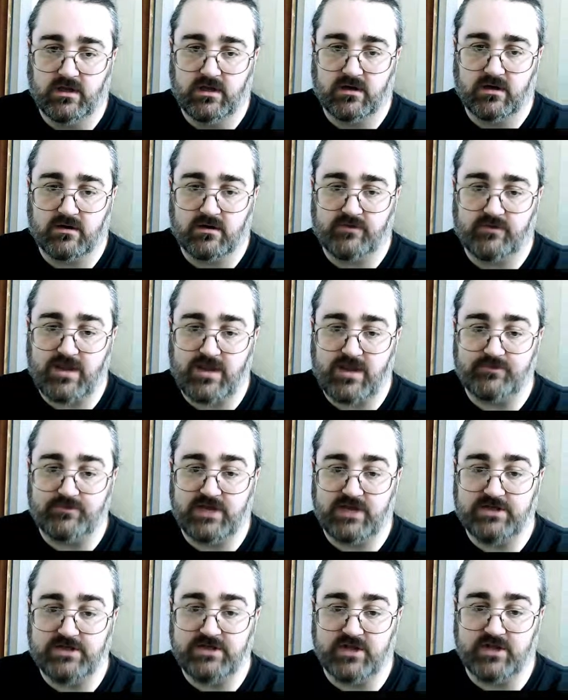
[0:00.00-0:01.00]
Because that was the
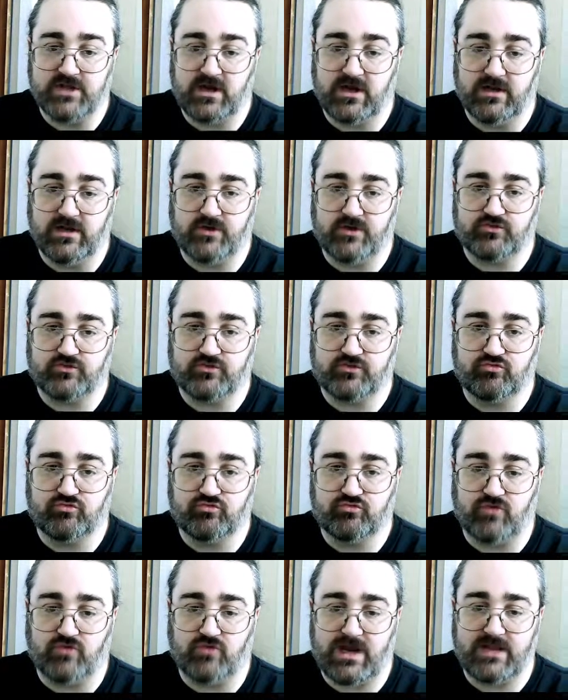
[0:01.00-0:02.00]
engine that I lost
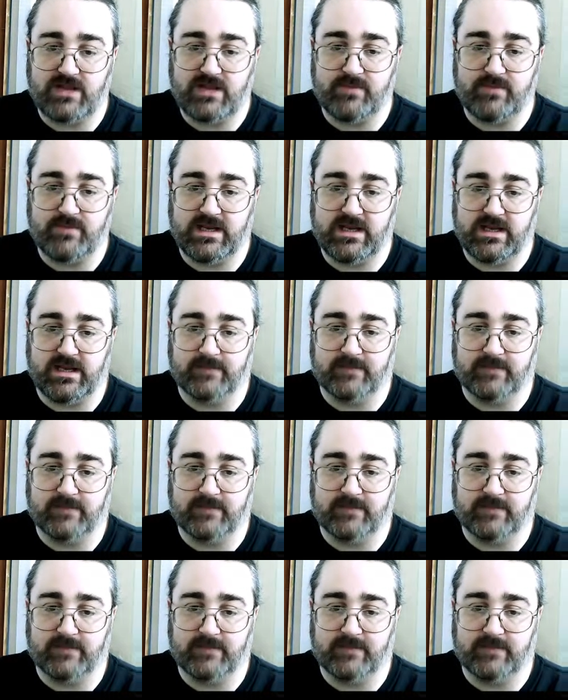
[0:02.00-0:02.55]
right at the beginning.